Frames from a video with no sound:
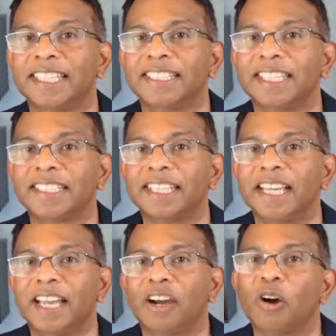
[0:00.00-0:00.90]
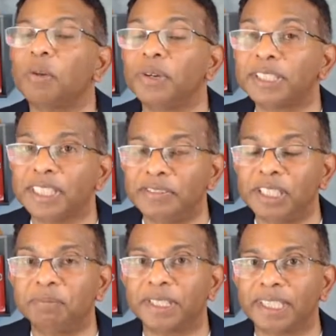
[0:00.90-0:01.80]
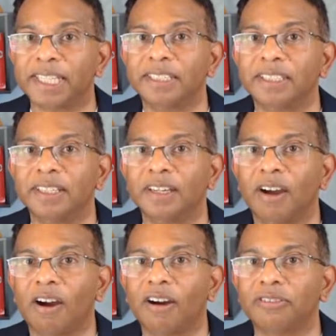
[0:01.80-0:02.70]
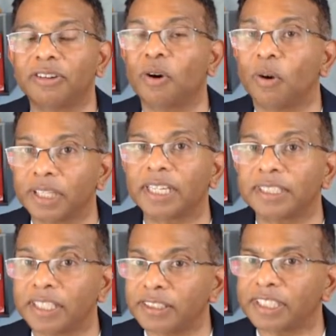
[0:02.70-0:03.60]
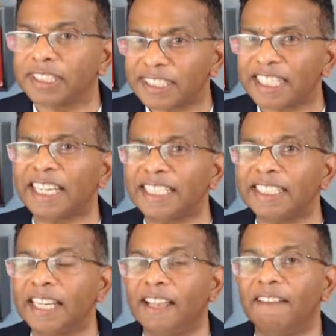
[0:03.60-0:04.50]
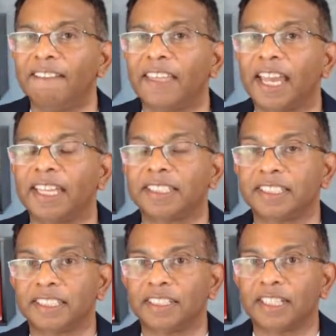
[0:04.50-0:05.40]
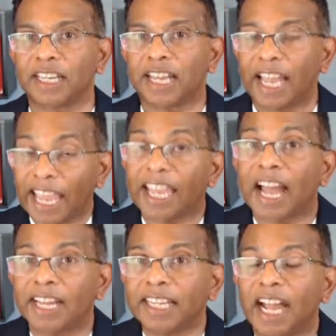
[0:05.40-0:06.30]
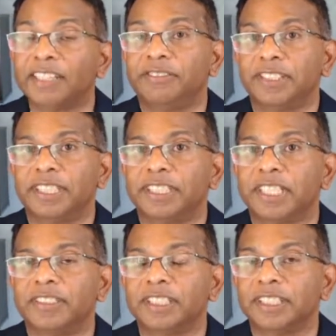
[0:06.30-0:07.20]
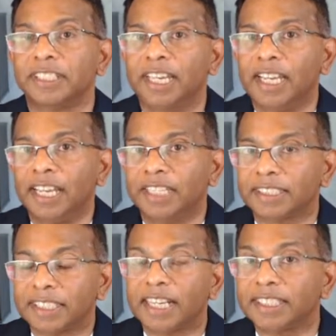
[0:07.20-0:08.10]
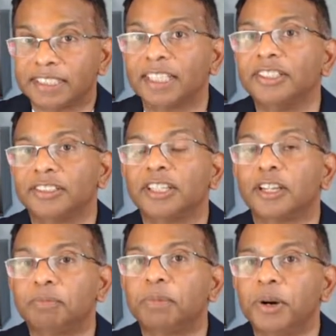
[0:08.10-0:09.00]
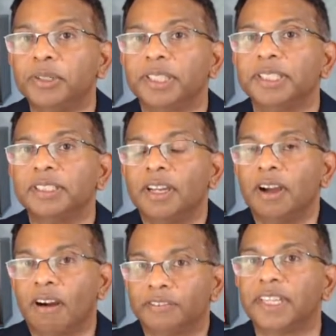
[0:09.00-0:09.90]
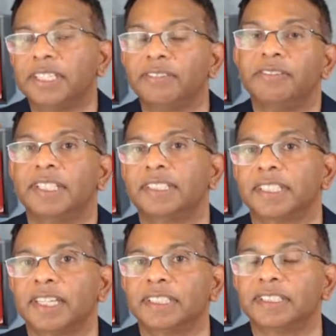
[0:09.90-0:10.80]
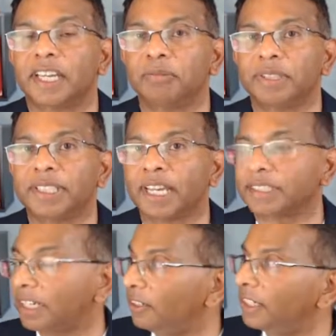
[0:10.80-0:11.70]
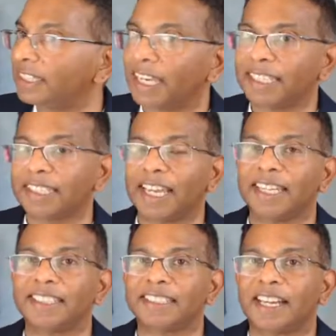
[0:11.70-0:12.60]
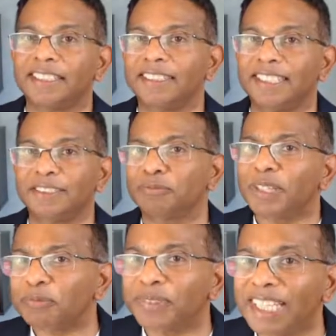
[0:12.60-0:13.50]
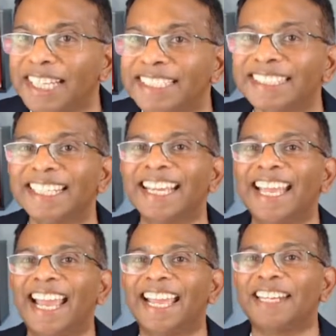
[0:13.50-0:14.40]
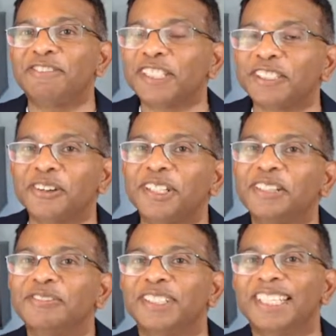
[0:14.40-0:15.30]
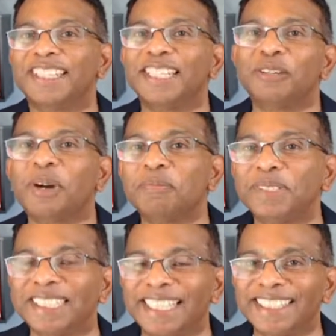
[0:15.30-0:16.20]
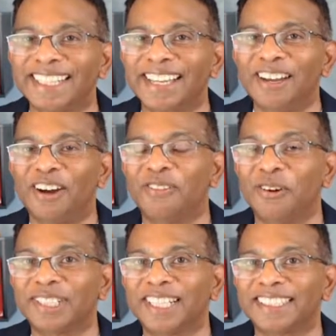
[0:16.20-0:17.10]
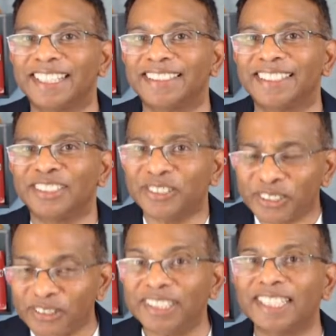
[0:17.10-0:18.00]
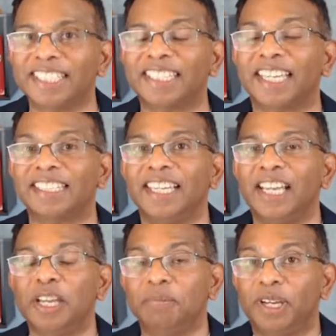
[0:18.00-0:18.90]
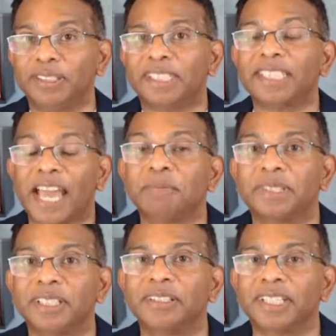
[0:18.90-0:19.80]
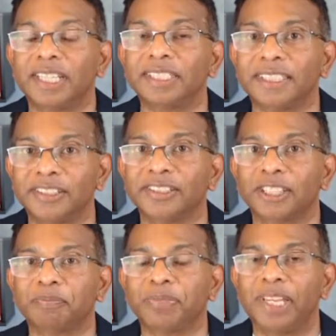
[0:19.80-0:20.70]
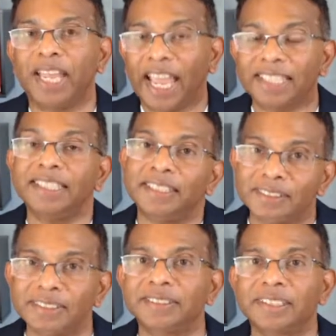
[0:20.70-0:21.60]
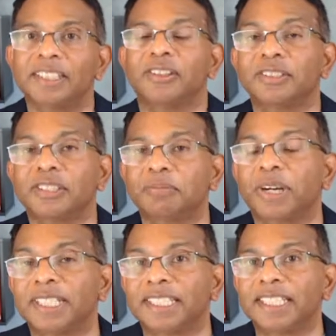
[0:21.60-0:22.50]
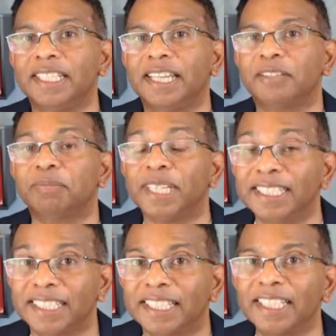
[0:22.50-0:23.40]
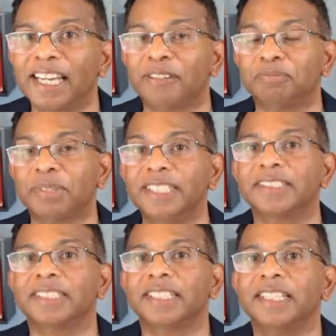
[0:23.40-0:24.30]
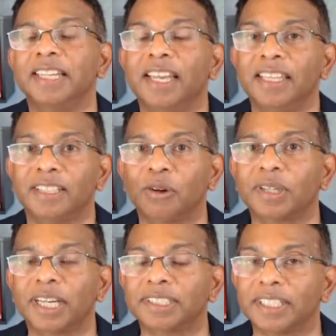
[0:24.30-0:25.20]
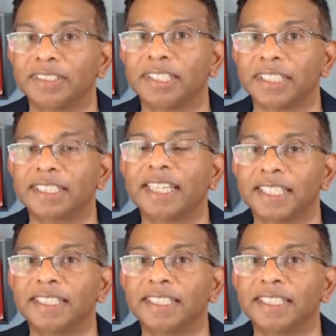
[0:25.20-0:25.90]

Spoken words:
that almost 70% of organizations said that AI, artificial intelligence, is an essential component of their defense against cyber attacks. I look at that and I think, well, yes, and I feel sorry for the 31% of organizations who don't think that, because it's absolutely essential. And not surprisingly and pleasingly, I'm pleased to see that organizations are taking it